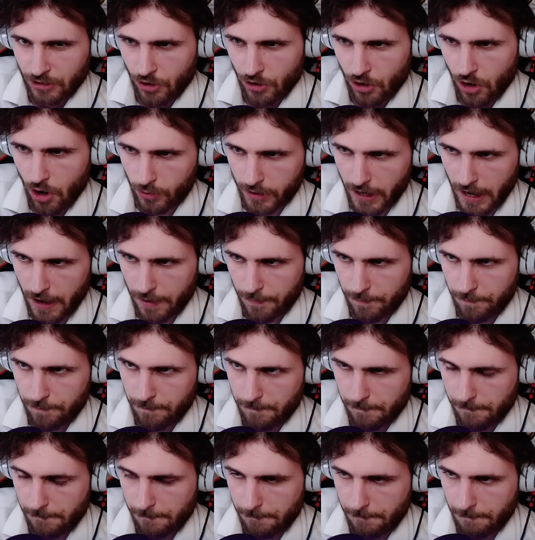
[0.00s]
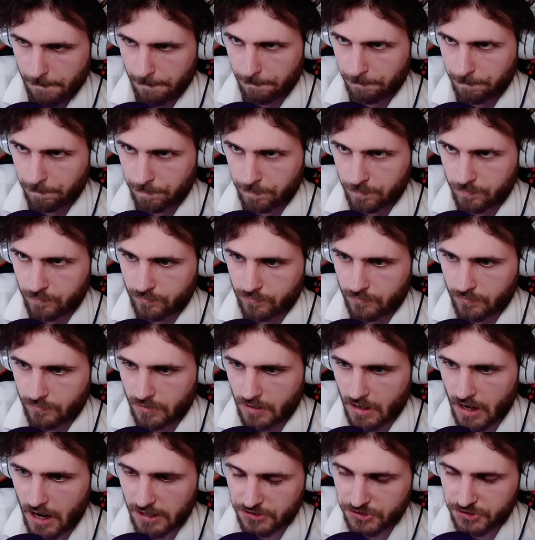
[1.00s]
Okay.
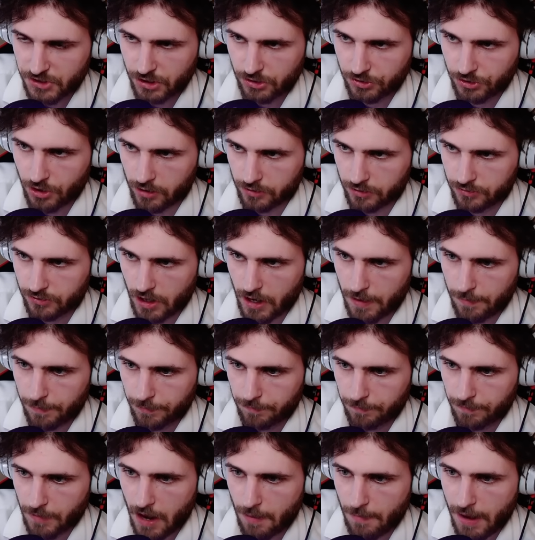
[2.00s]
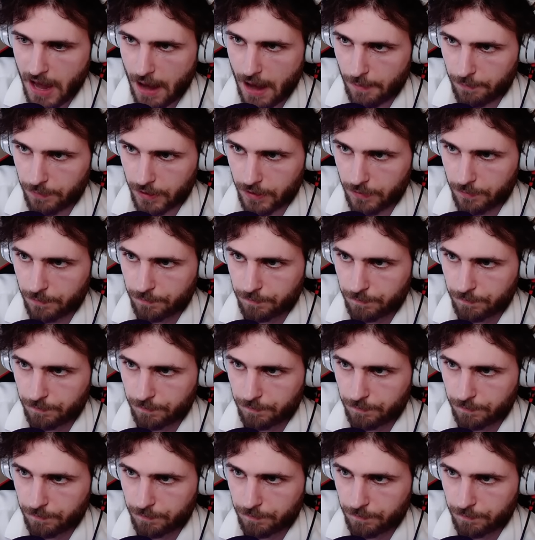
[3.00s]
I see a dark type. I'm happy.